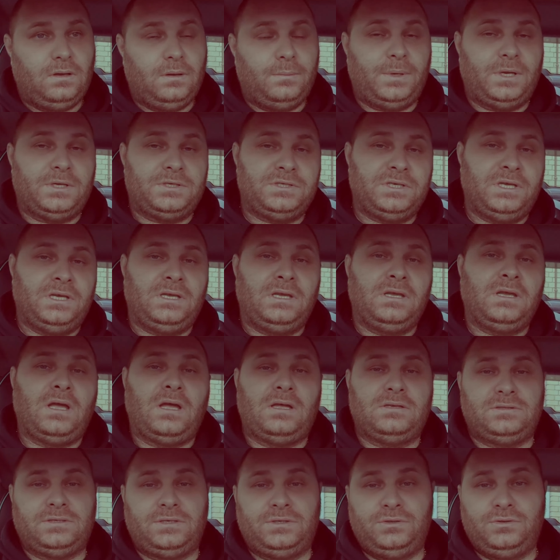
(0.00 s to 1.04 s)
I'm not shaking
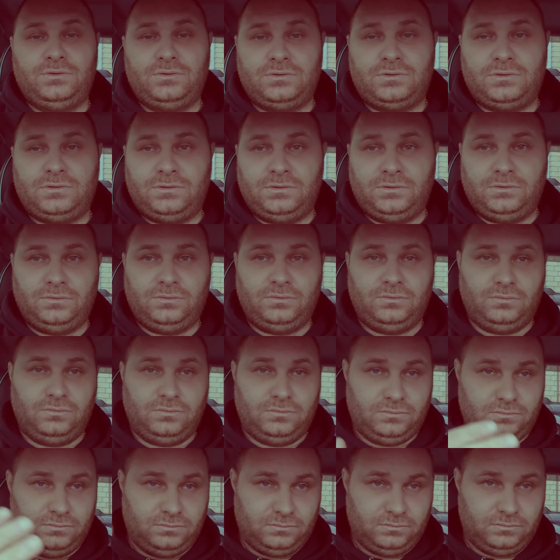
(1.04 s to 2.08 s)
as I used to
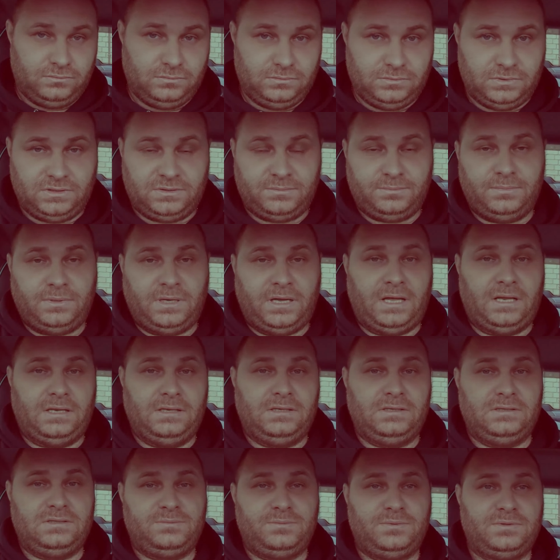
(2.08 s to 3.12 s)

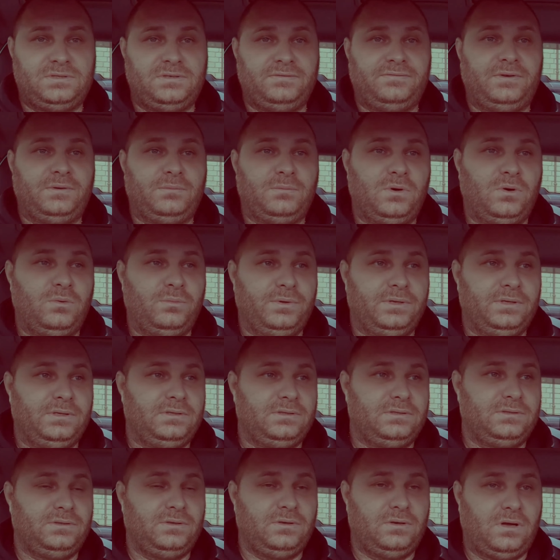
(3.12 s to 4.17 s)
at this specific moment,
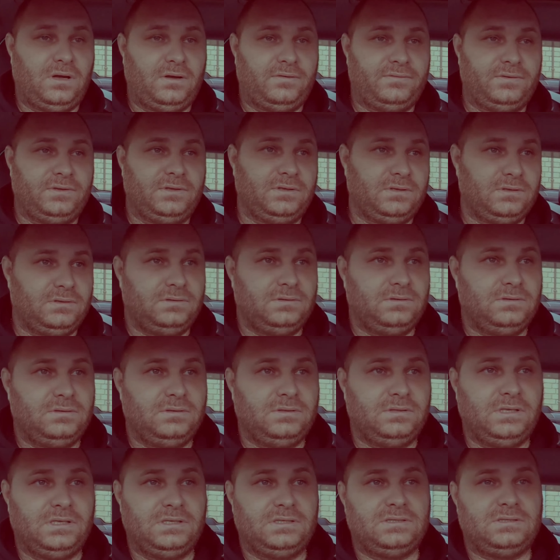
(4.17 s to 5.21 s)
you know, after
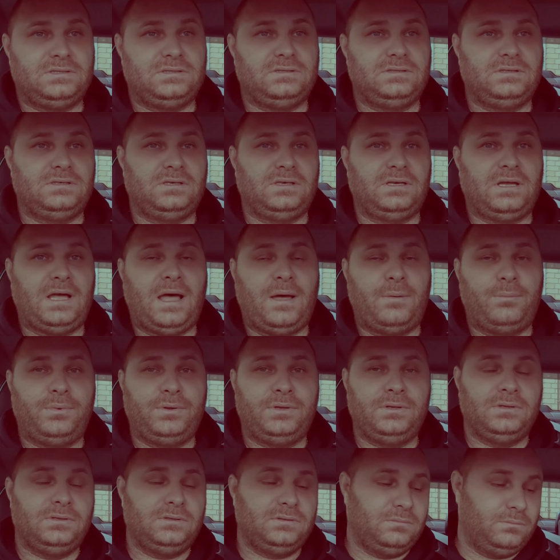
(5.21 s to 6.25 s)
this uh,
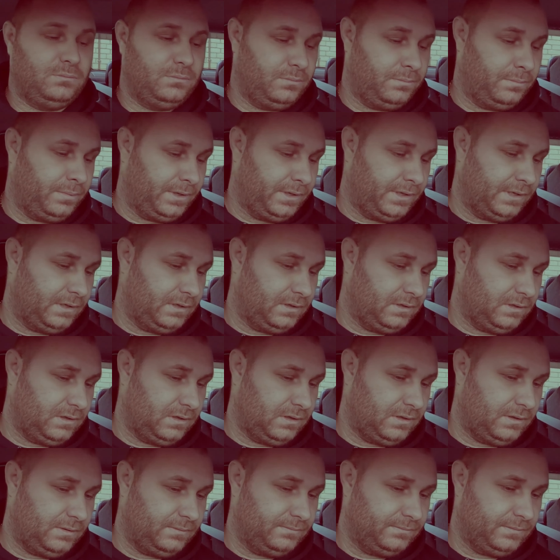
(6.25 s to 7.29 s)
happened, but
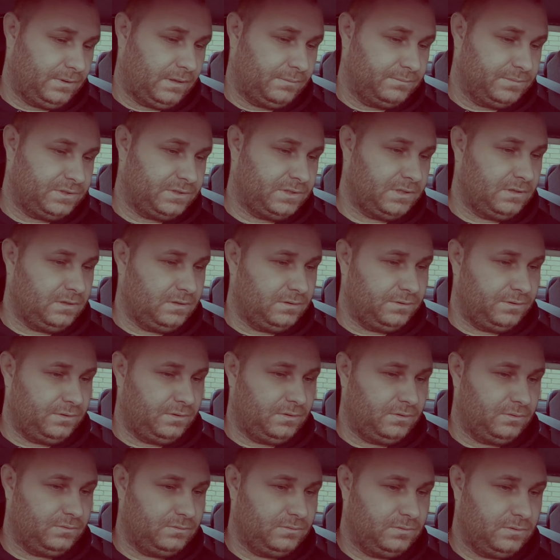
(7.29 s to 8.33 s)
um, I'm still, you
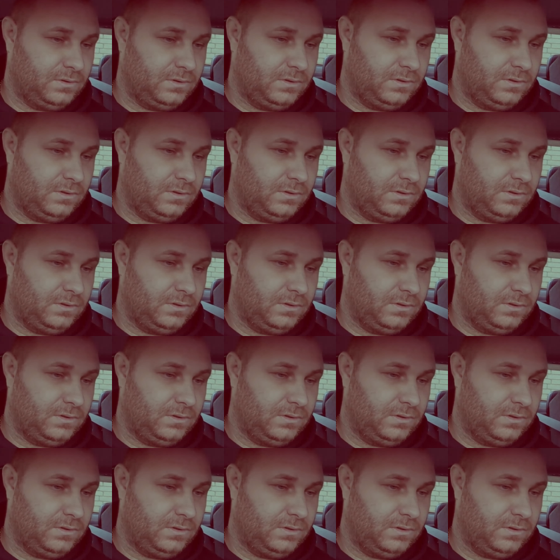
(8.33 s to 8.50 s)
know,